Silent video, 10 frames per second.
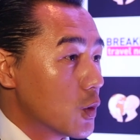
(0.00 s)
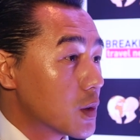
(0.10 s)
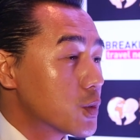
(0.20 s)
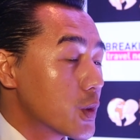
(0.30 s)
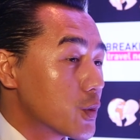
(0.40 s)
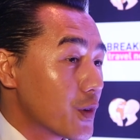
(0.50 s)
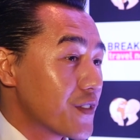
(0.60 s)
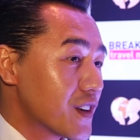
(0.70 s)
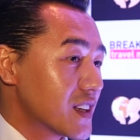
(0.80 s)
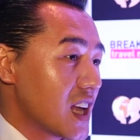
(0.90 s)
Well, we're
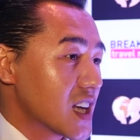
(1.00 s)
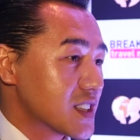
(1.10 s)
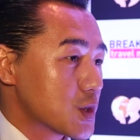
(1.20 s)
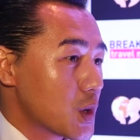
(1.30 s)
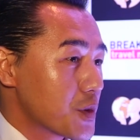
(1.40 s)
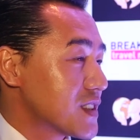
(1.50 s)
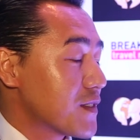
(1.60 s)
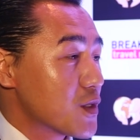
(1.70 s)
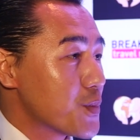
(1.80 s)
very lucky to work with some of